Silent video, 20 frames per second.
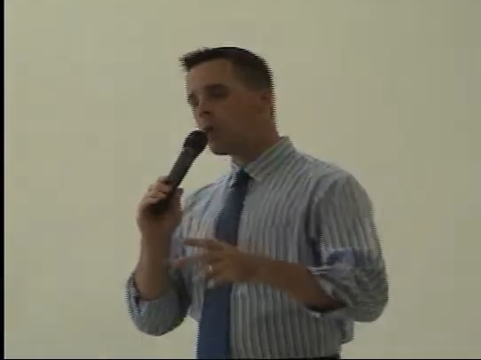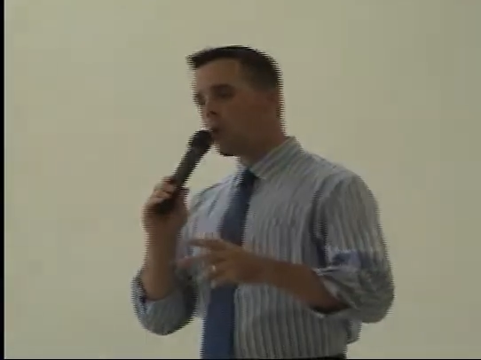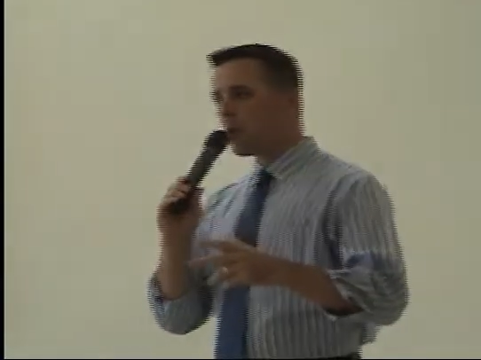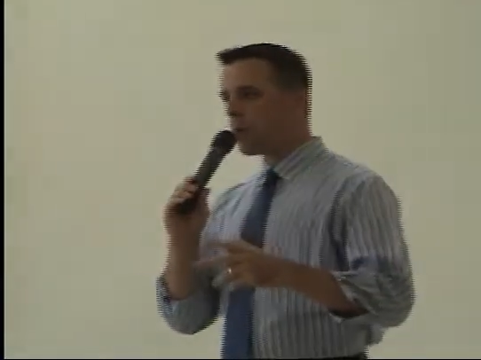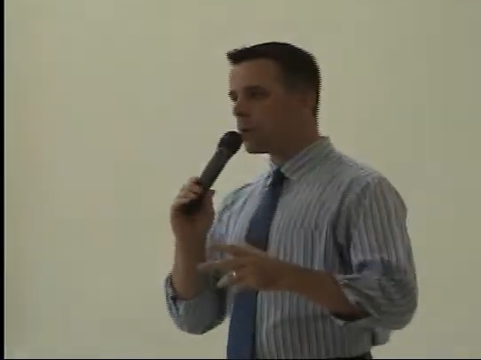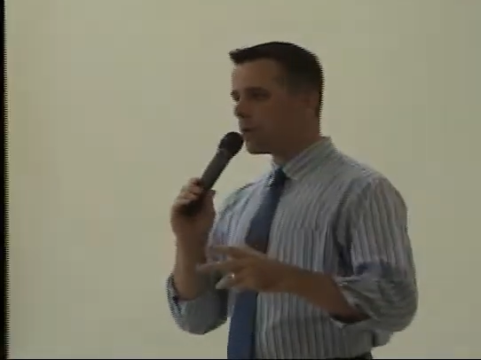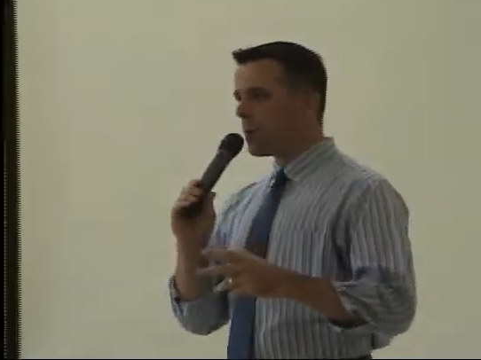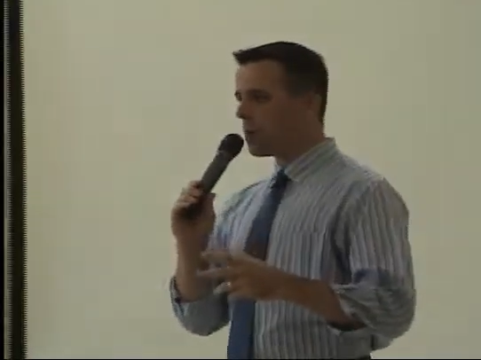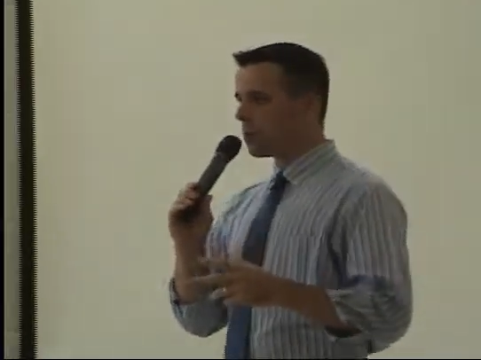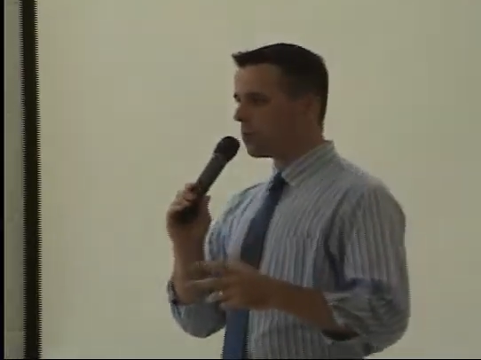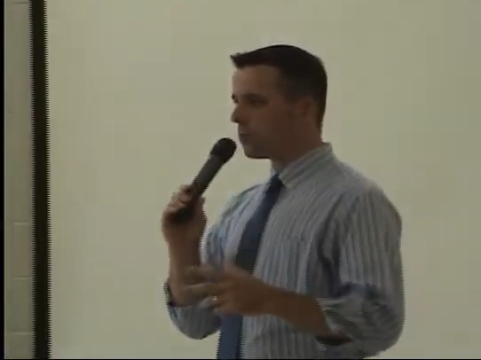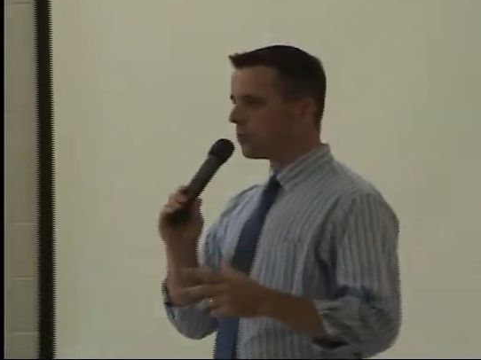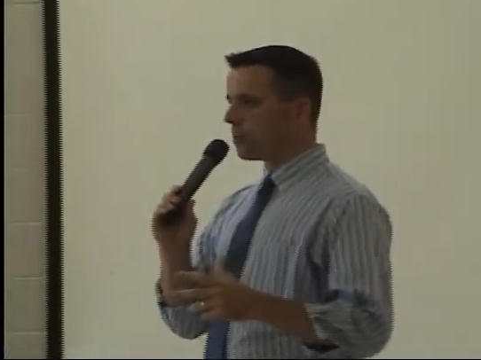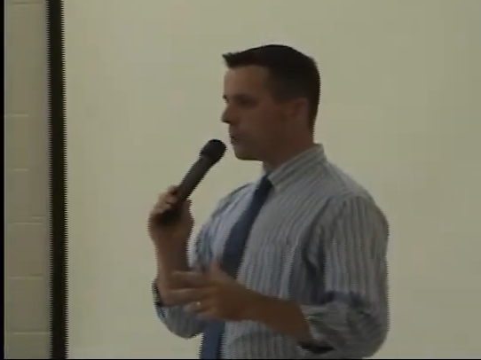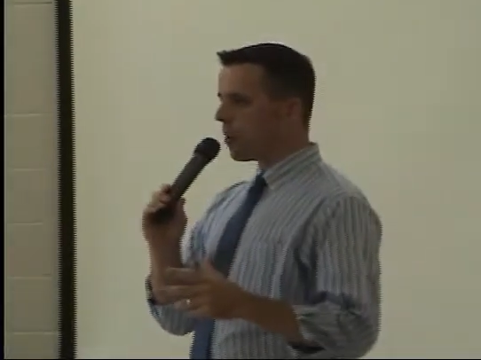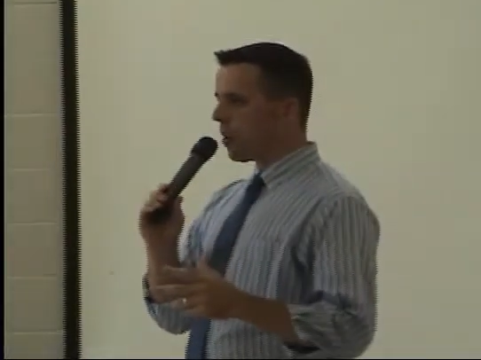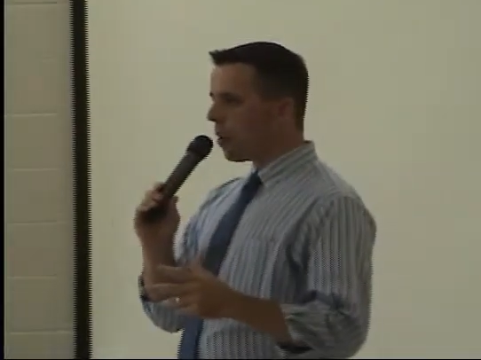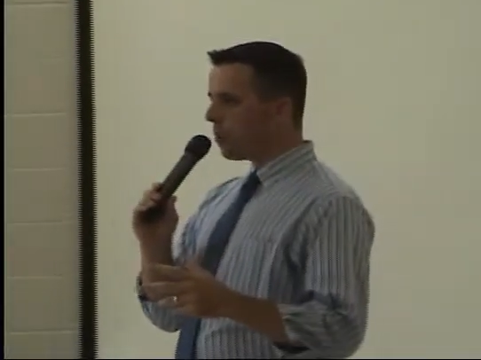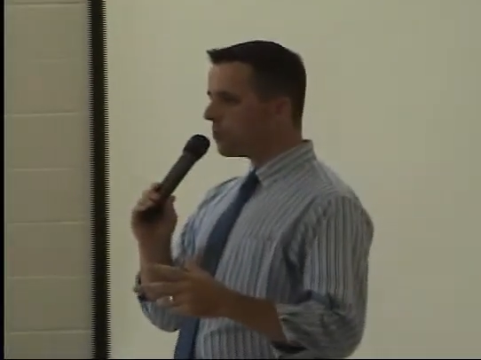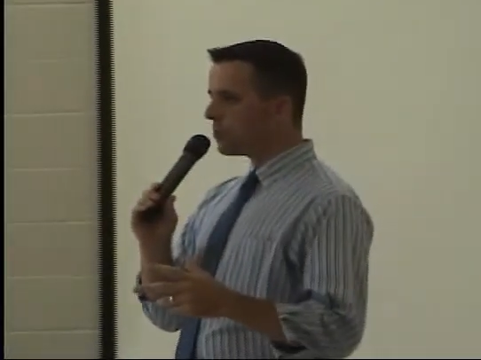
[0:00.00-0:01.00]
know what they were
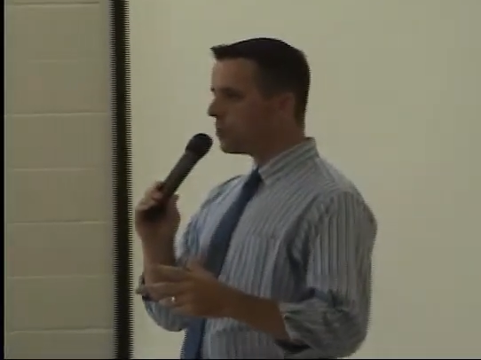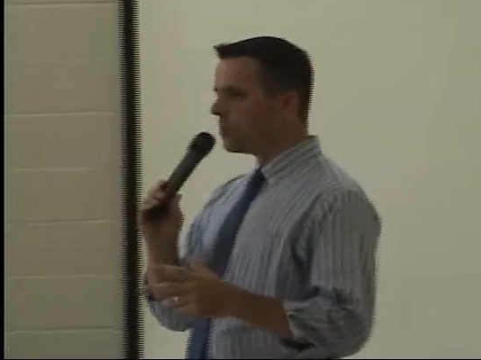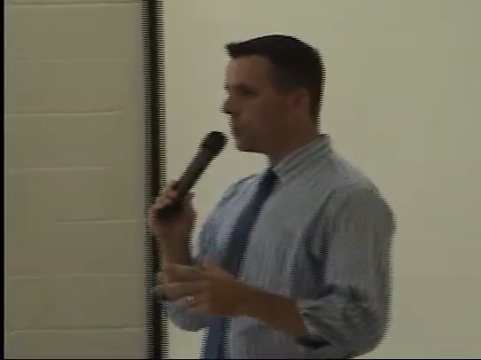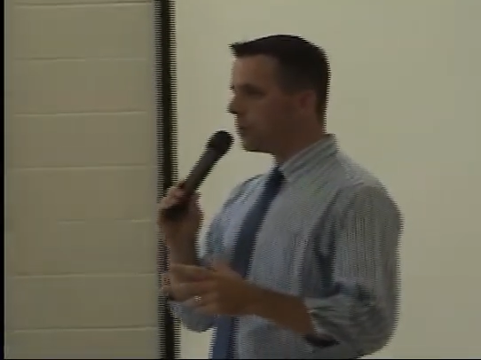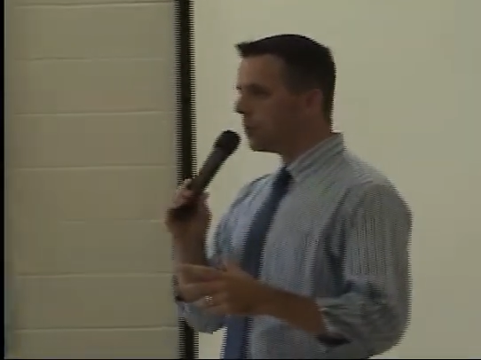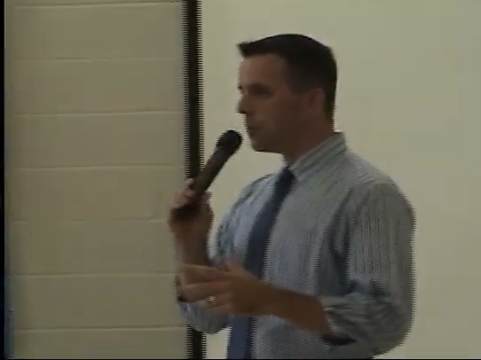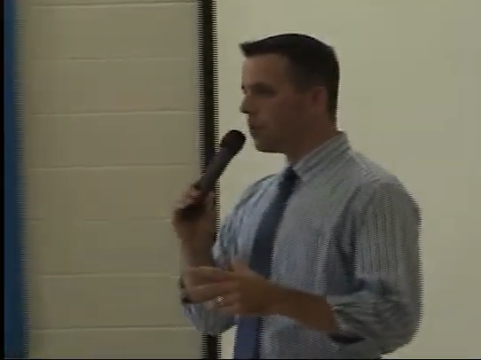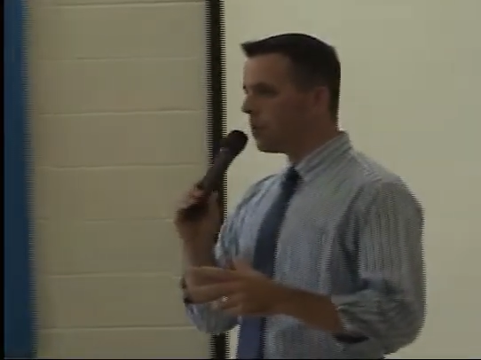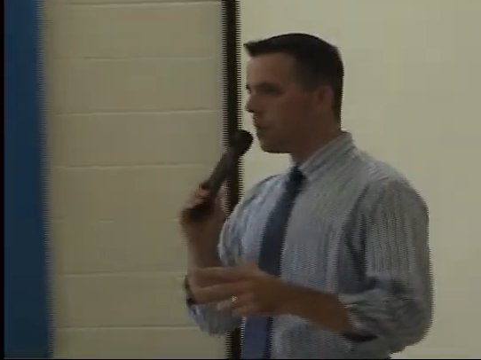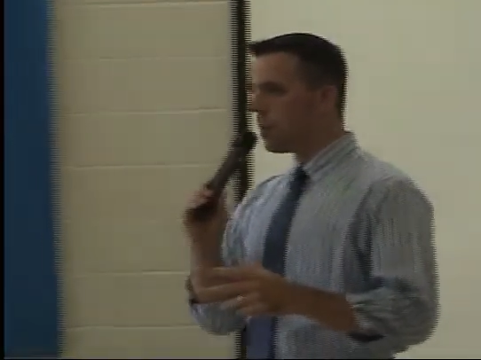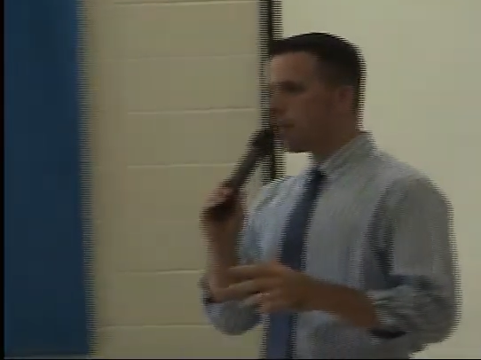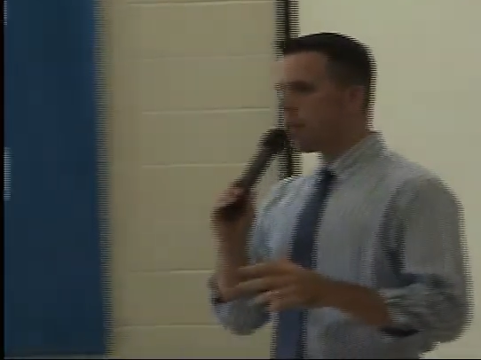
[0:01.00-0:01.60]
supposed to do,